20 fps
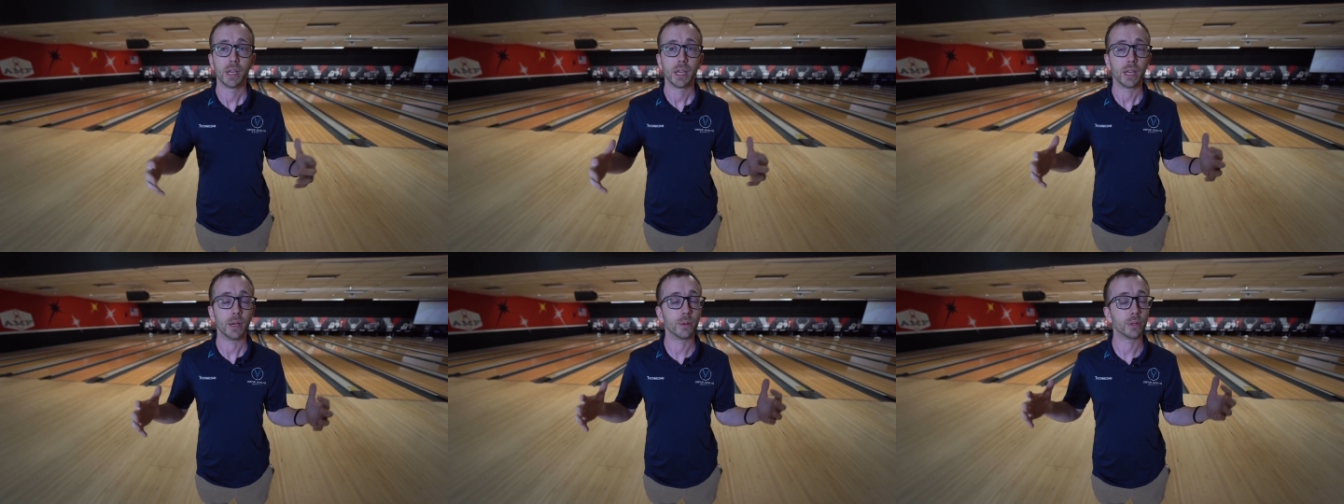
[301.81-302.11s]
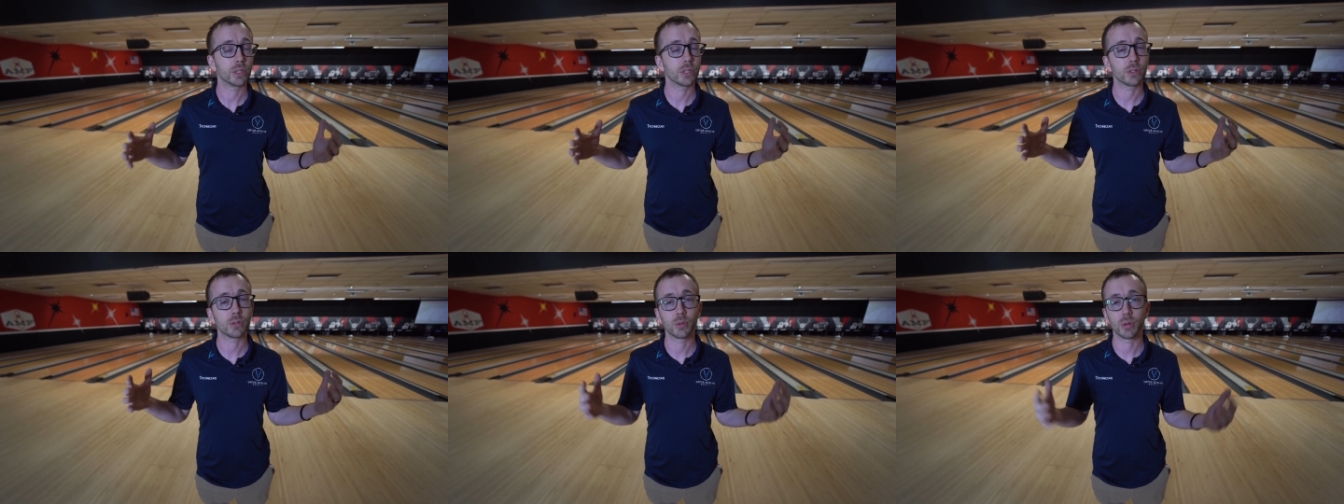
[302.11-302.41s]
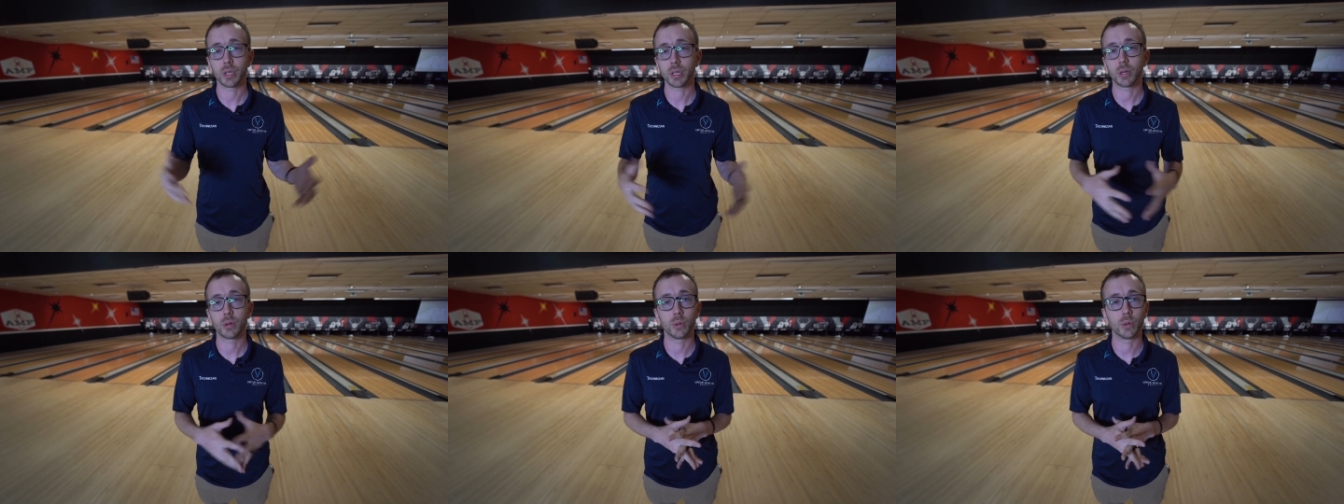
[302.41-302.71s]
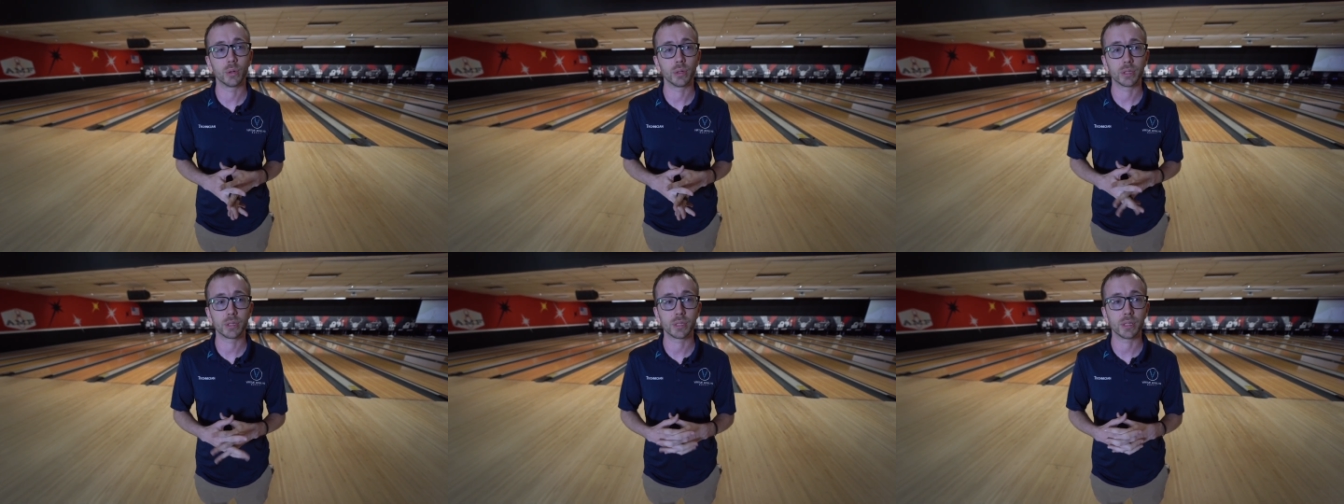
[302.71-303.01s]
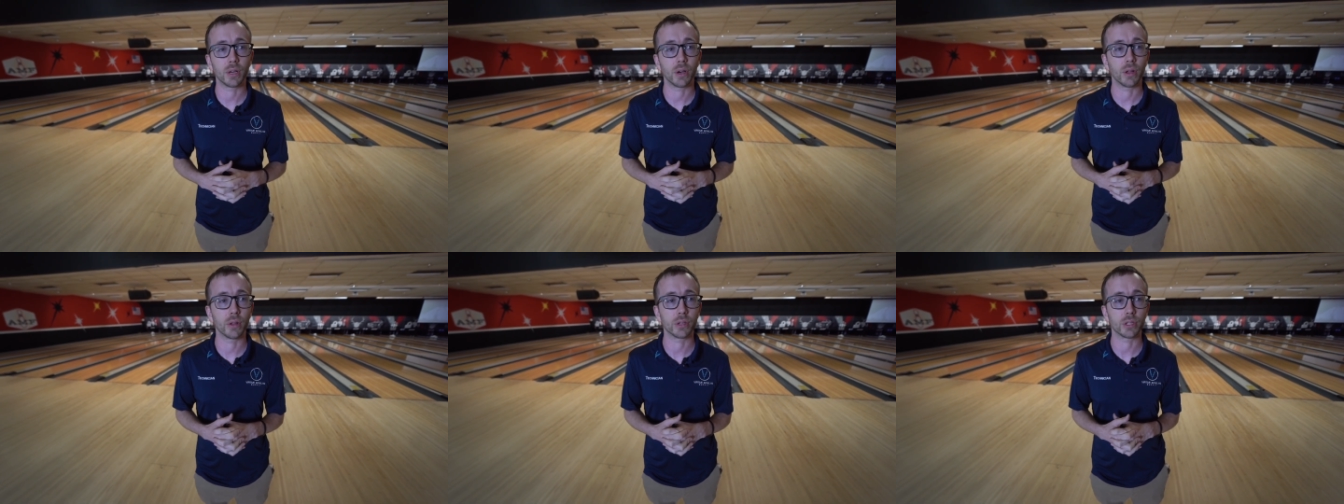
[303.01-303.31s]
it was just really cool to
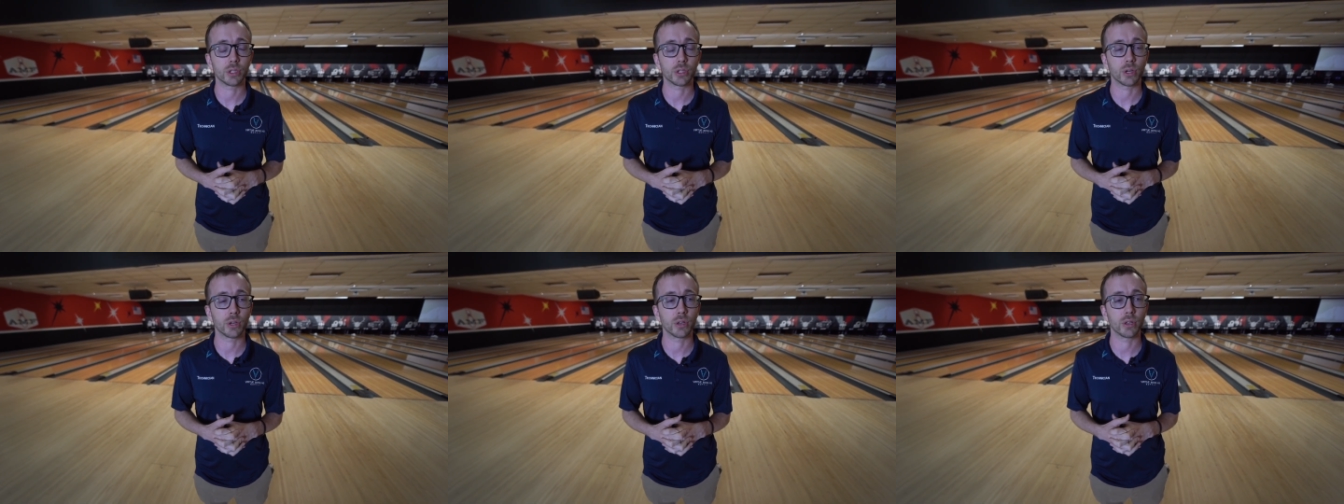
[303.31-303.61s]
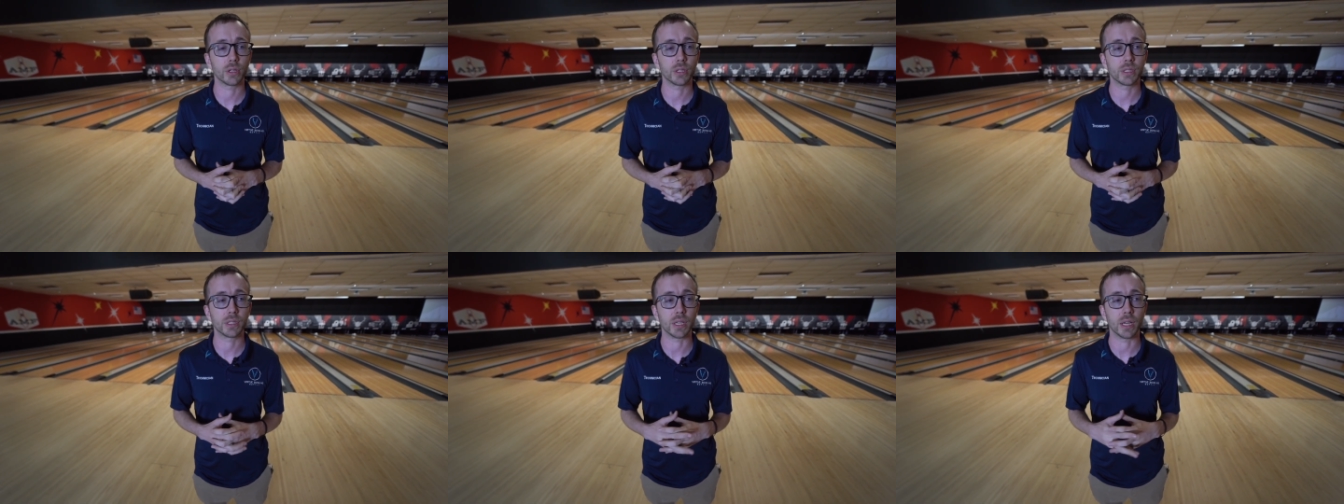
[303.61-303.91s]
see all the shirts